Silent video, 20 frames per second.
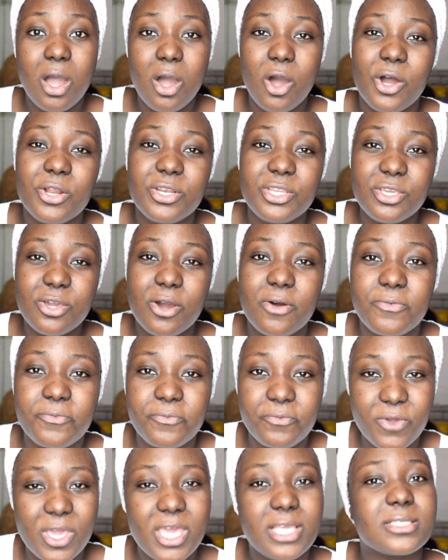on your
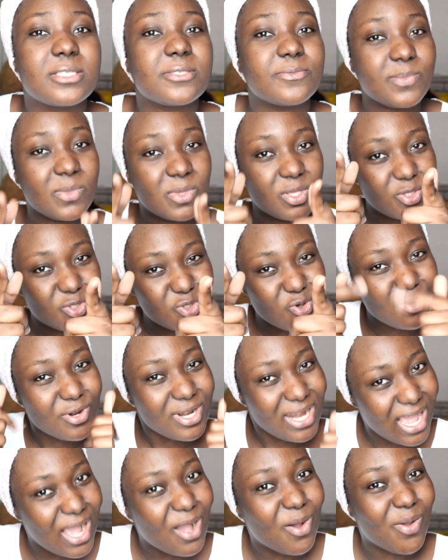face. So
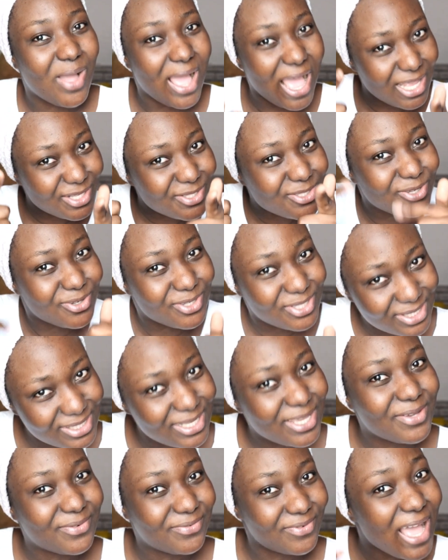now ask
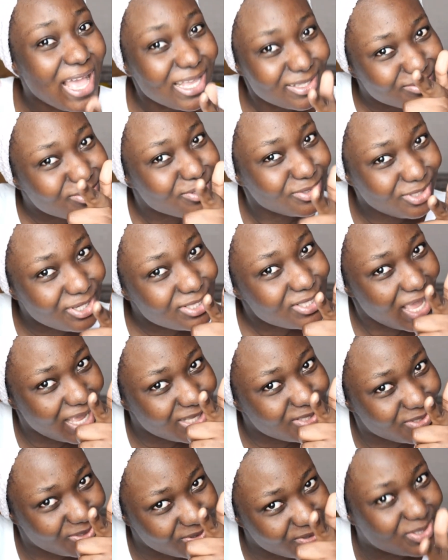yourself,
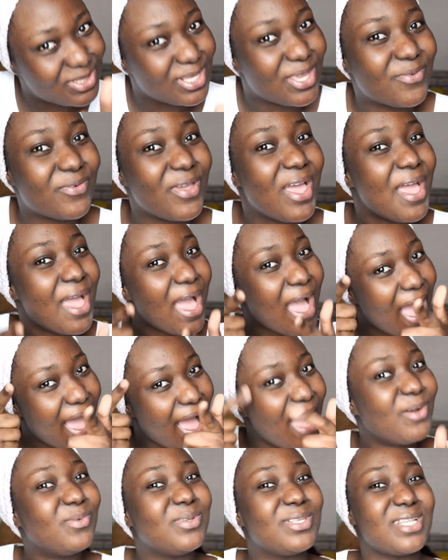
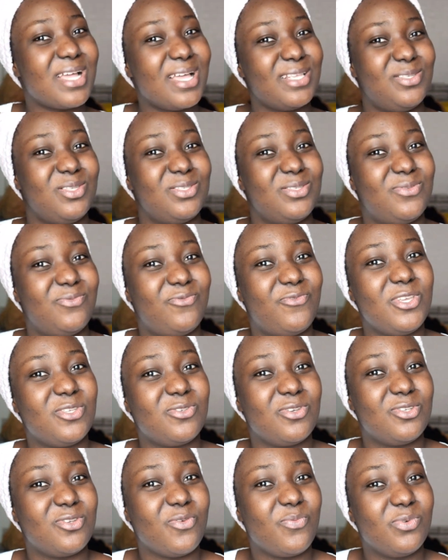how is that
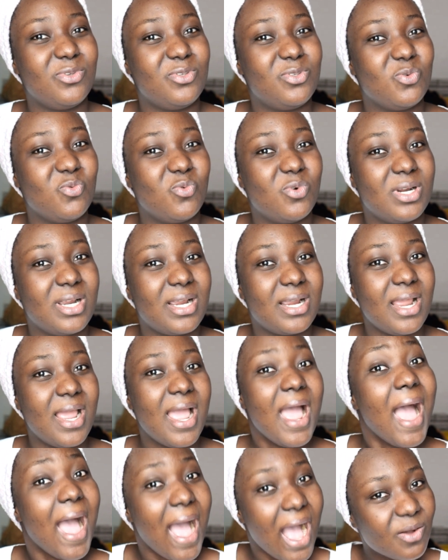face wash supposed to work?
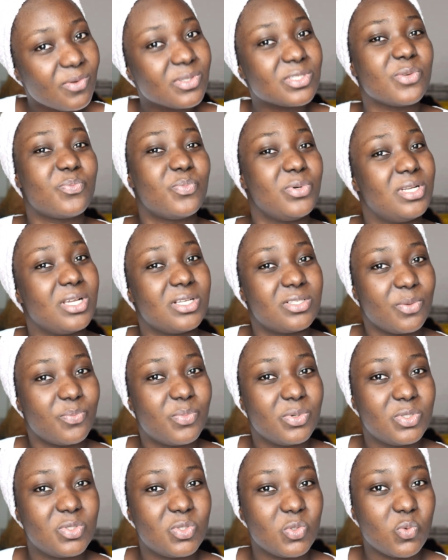How is the product
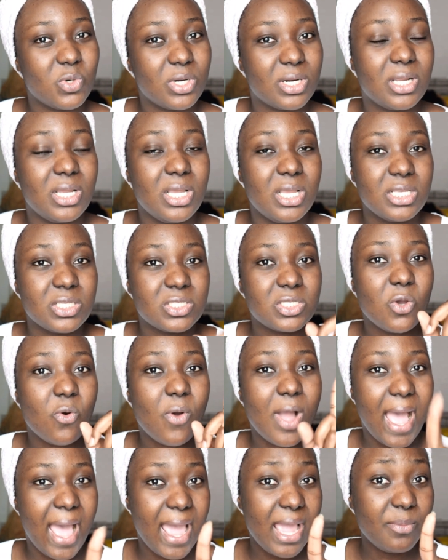supposed to work?
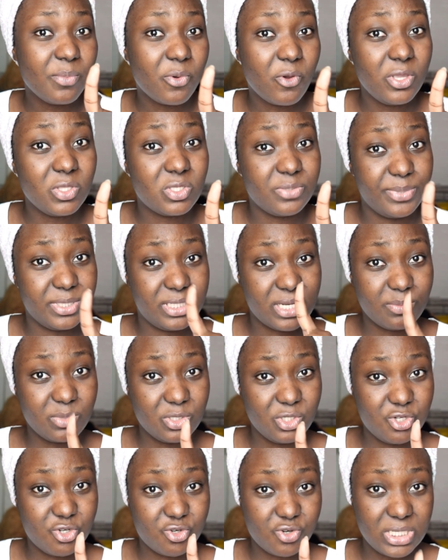So I am going to be
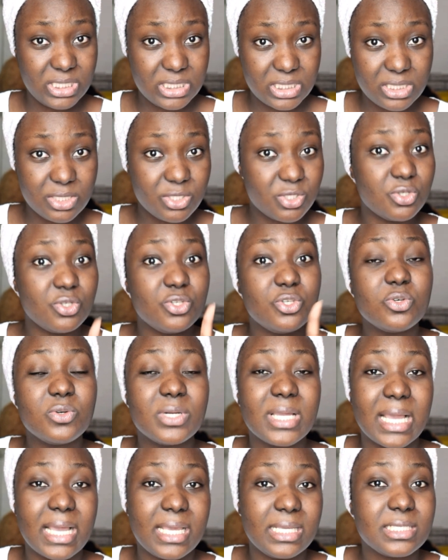demonstrating to you
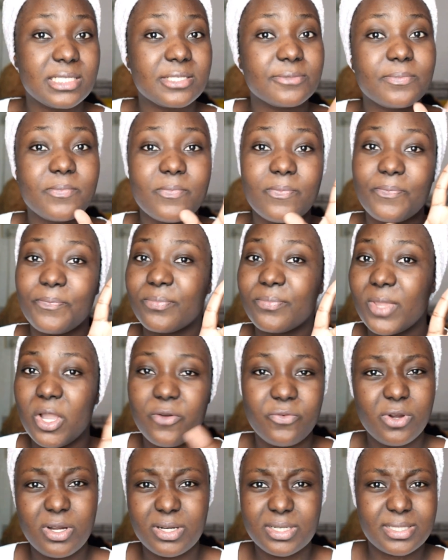guys,
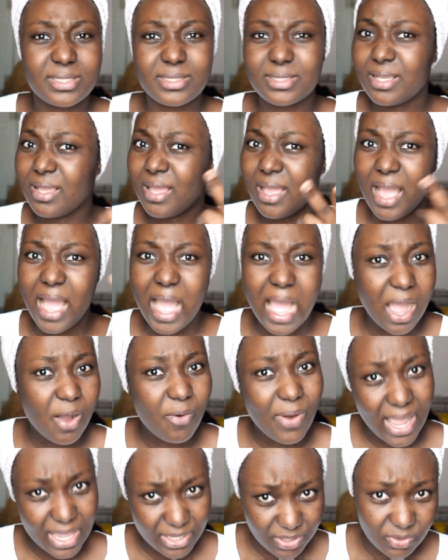of course,
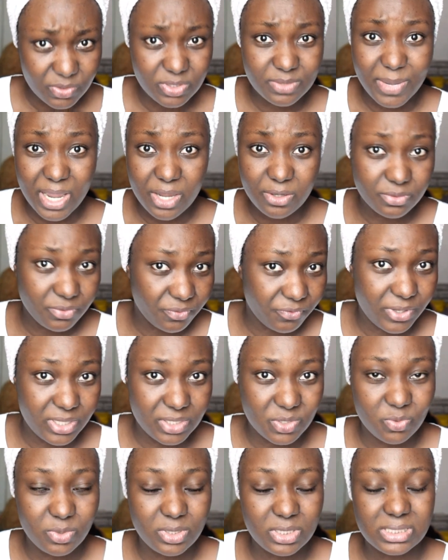how I use my own
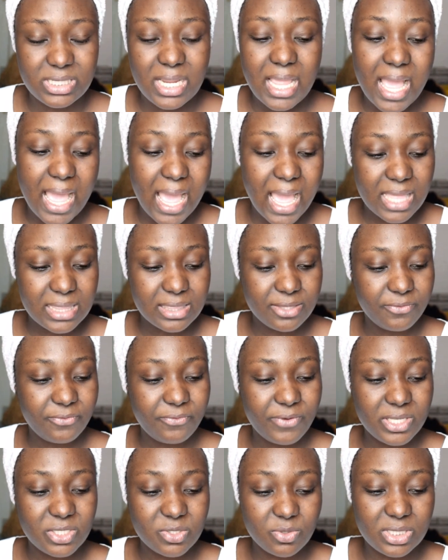face wash. And the
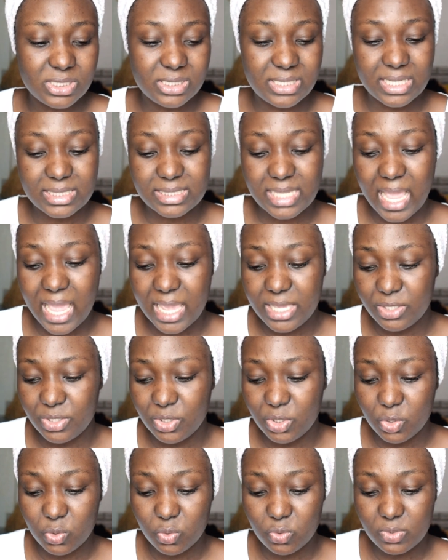face wash that I
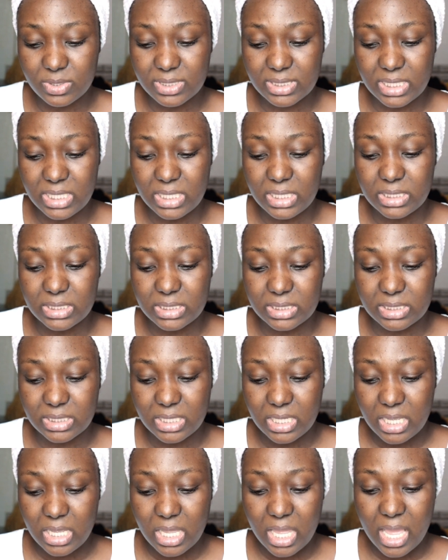use
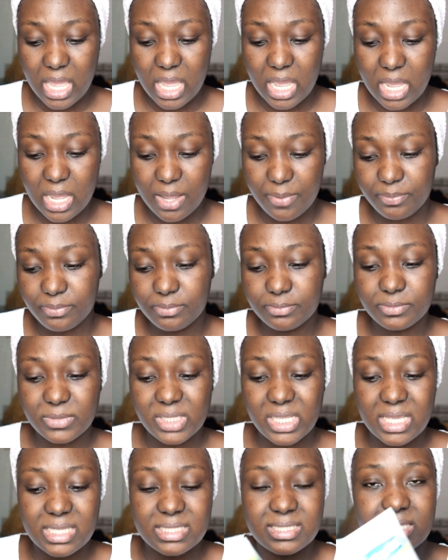is
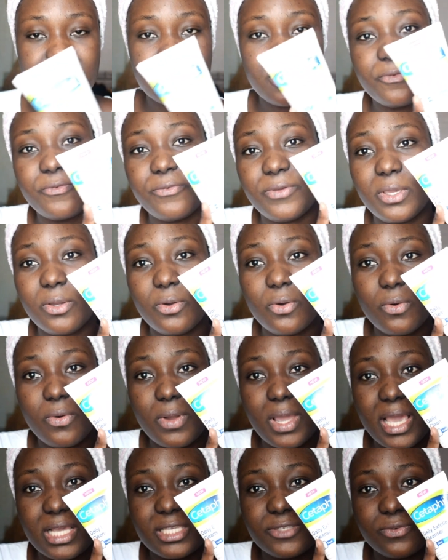
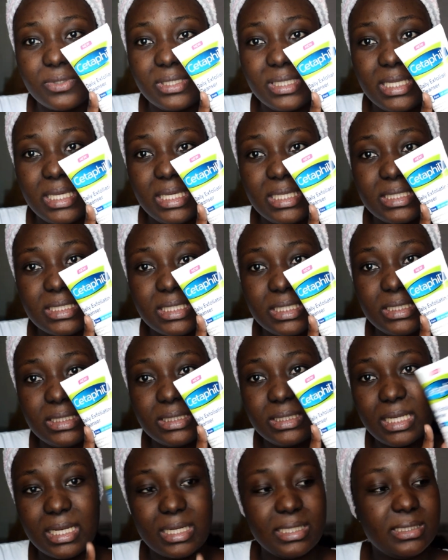Cetaphil
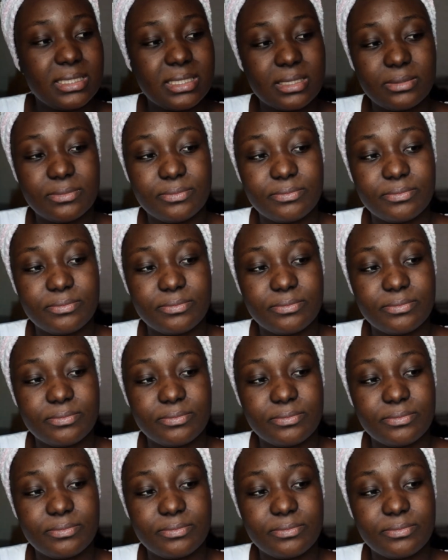exfoliating cleanser.